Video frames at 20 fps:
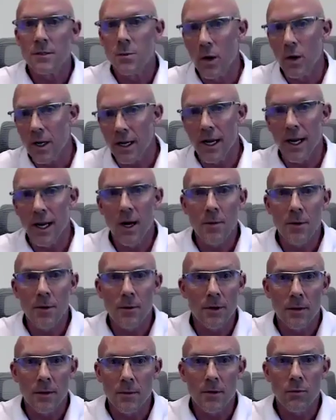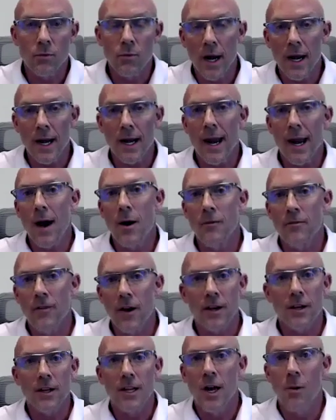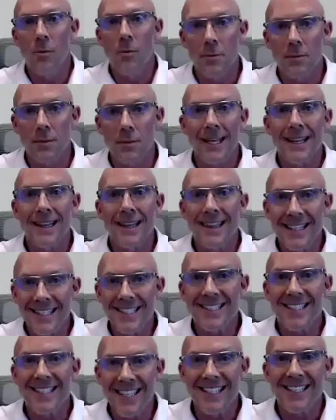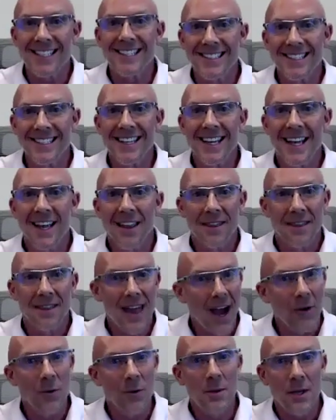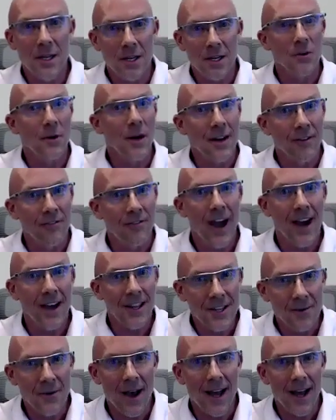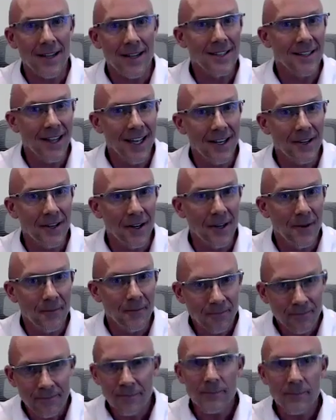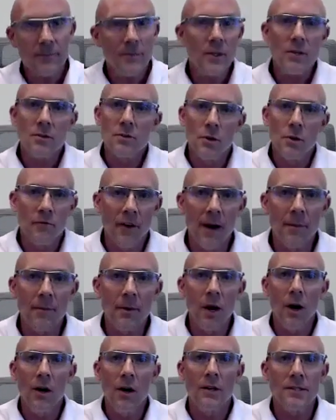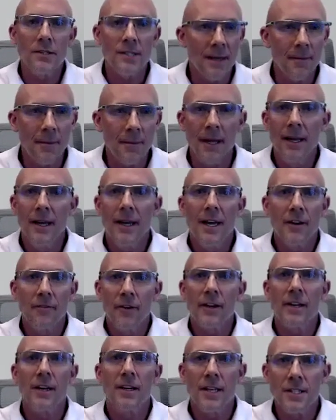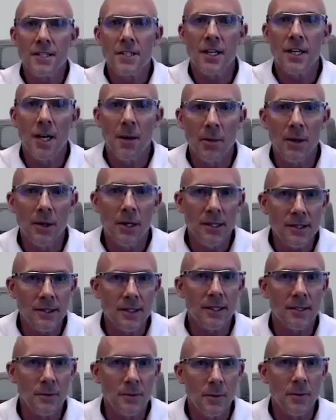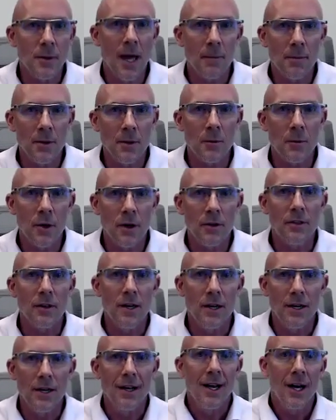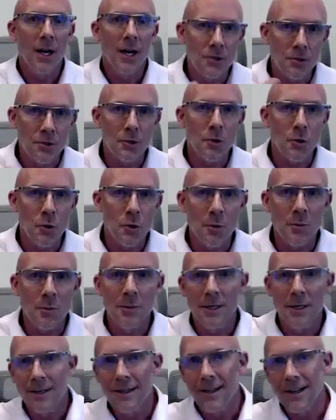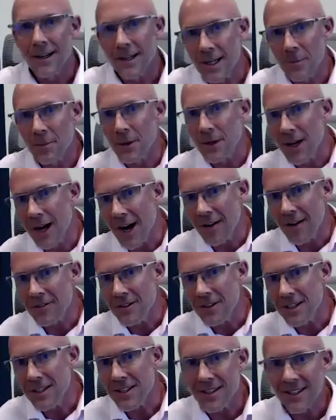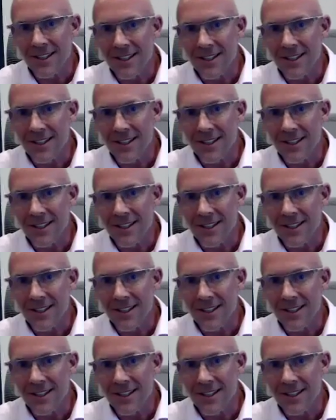What can I help you with? I mean, right now, if I could help them get listings, that would be a great value add as a lender. So if I'm calling and say, hey man, if I could get you a couple listings, would that be worth a Zoom, a cup of coffee,